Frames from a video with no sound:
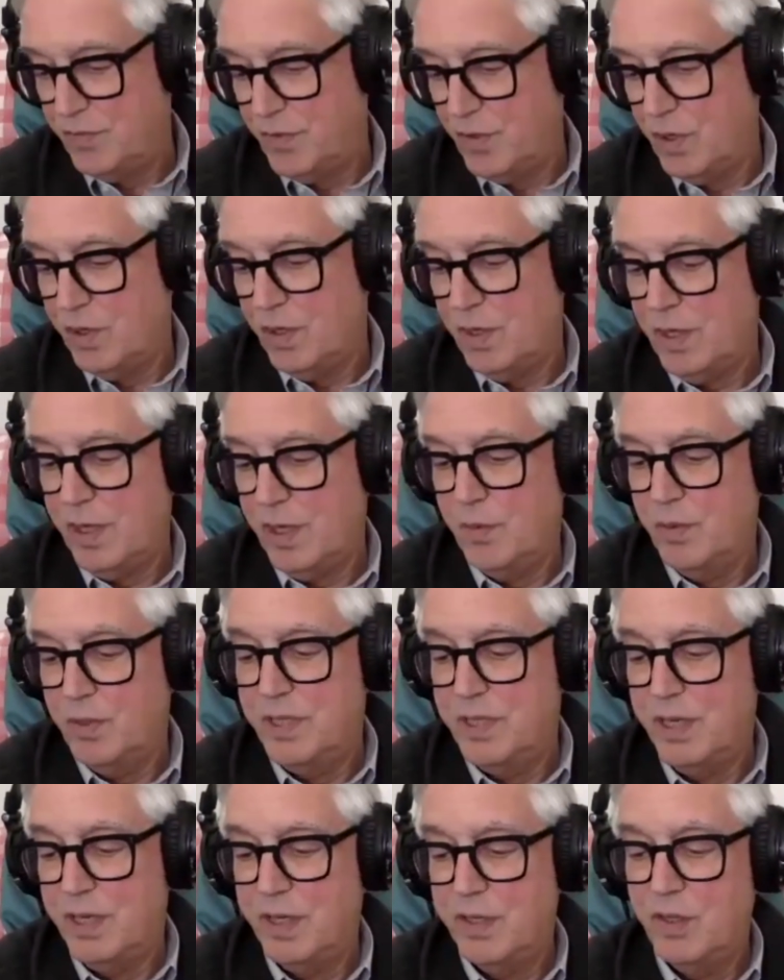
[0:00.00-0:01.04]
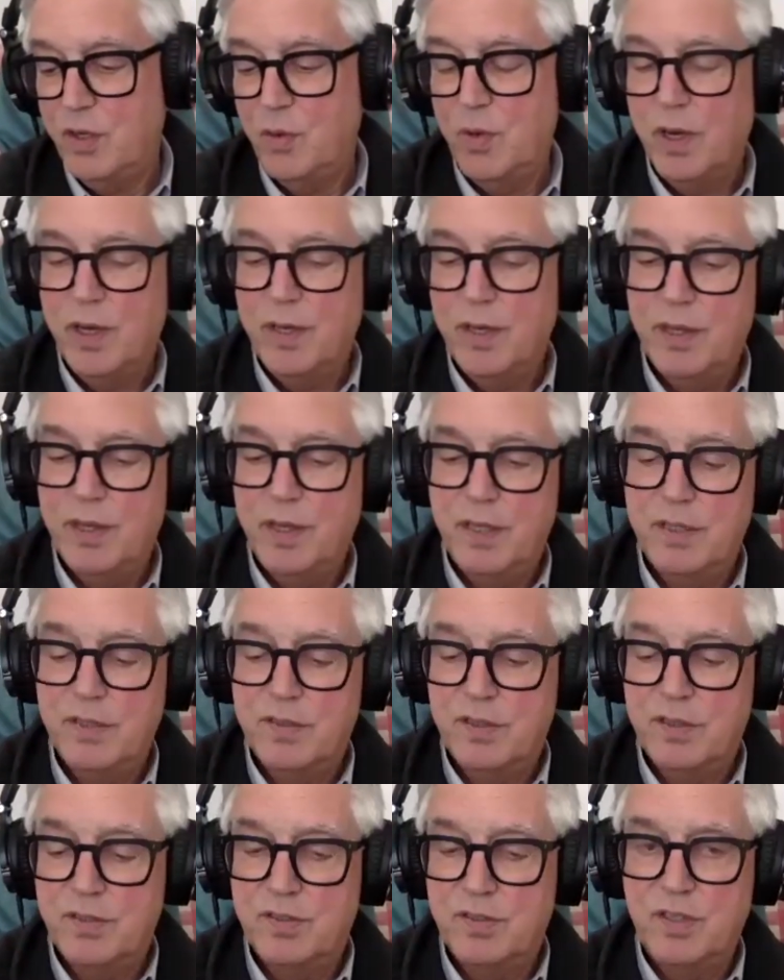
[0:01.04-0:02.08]
of all, I would tell you, I think
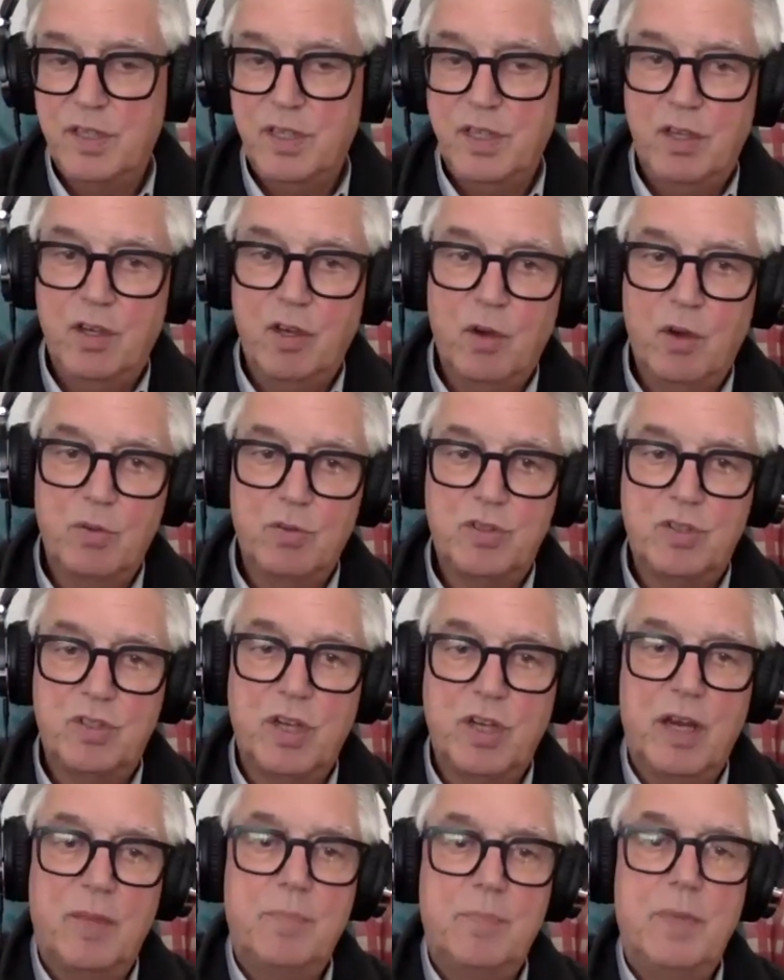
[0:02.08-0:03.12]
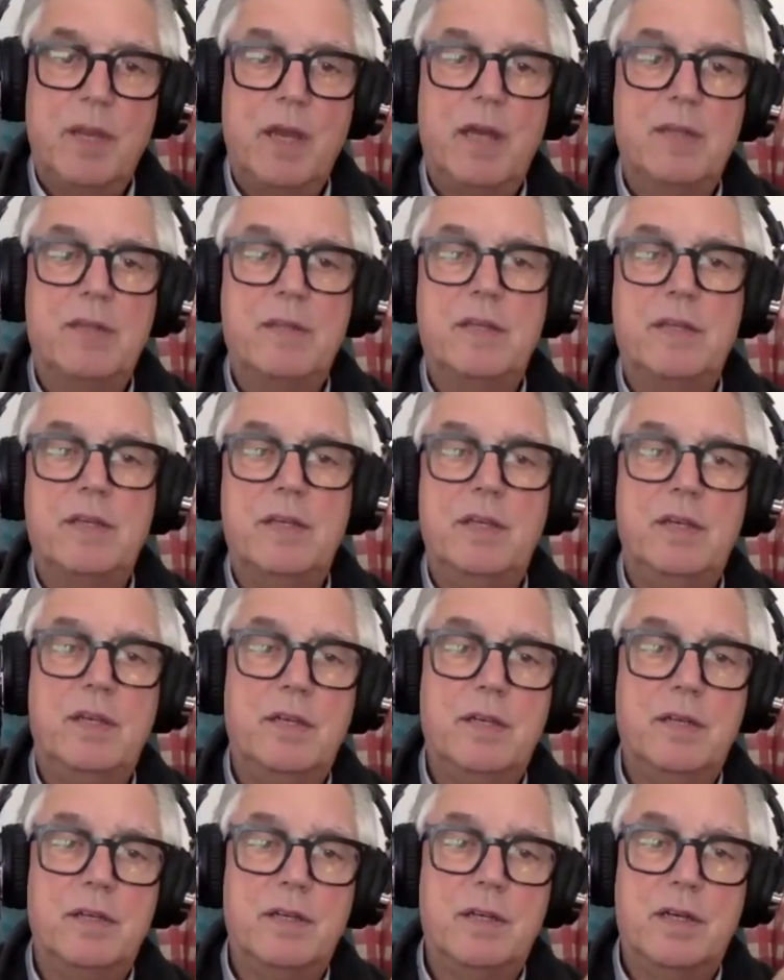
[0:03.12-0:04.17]
it's the CEO's job, not
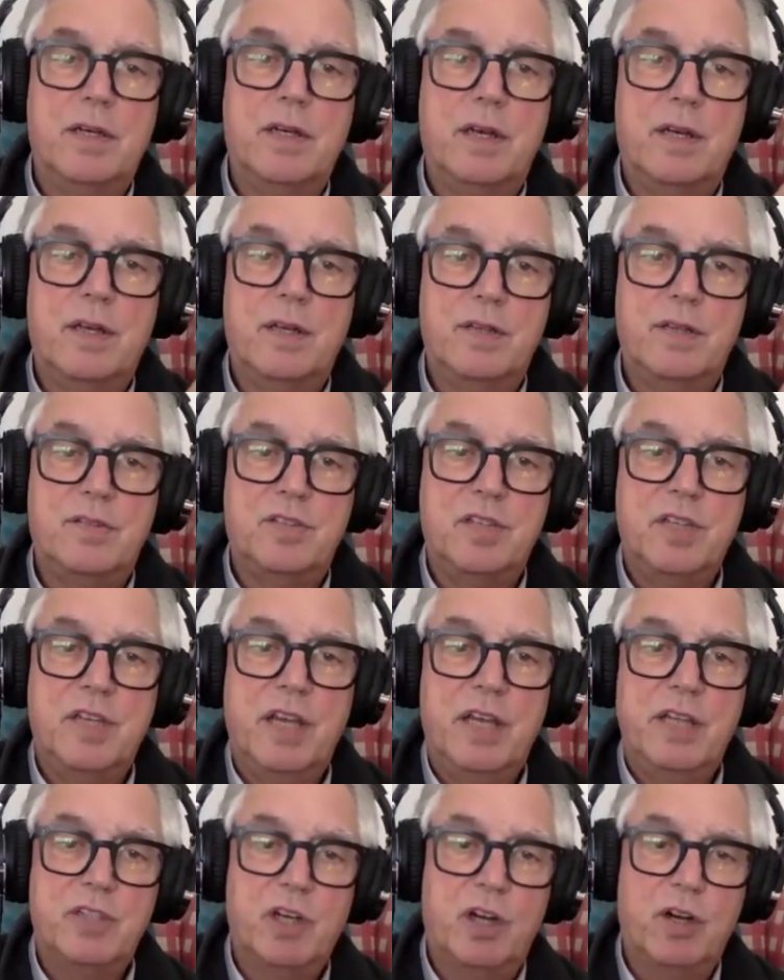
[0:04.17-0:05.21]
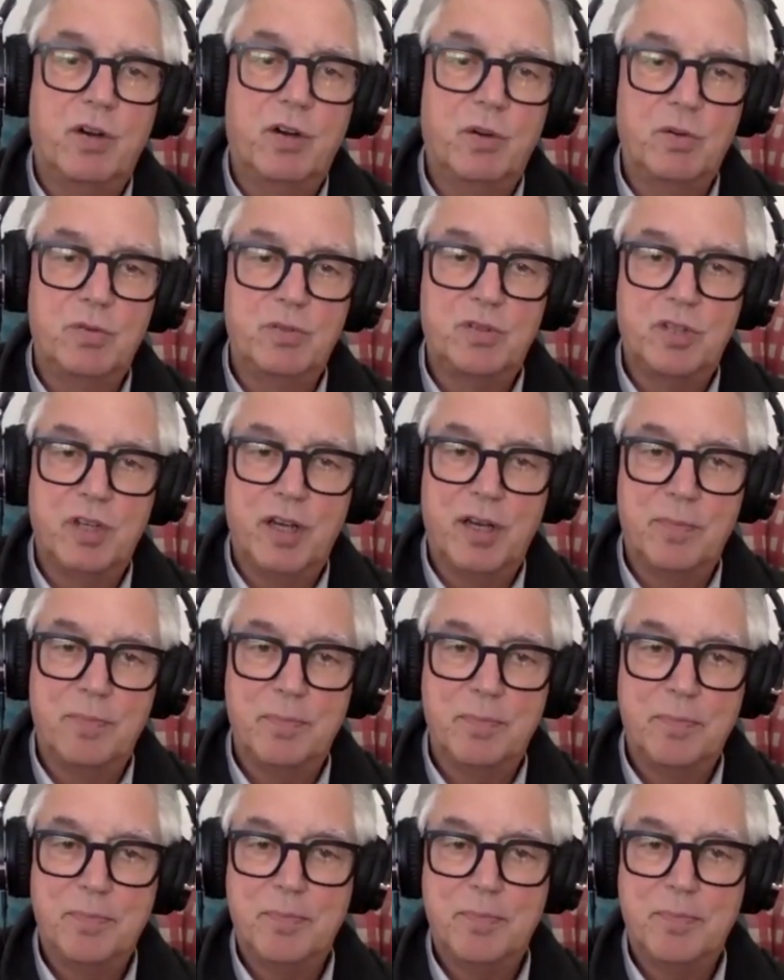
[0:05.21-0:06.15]
the uh, CHRO's job.